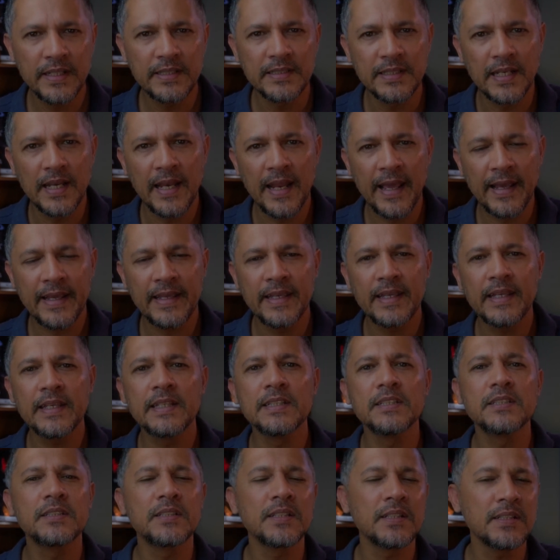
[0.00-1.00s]
is lacking
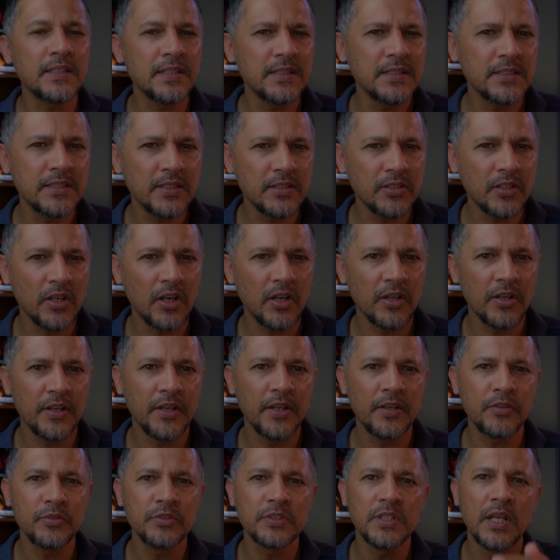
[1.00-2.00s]
in certain
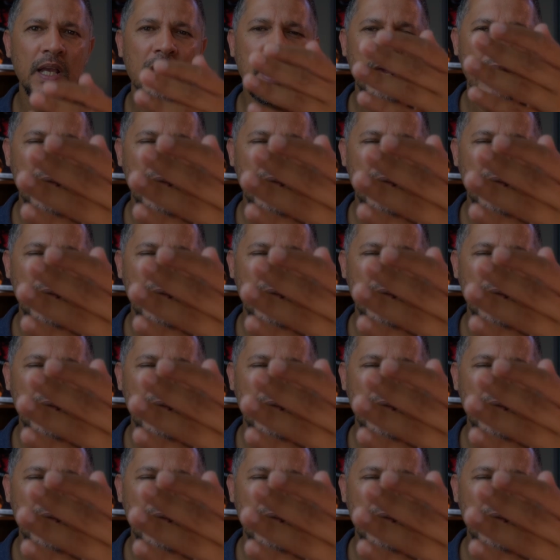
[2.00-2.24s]
scenarios,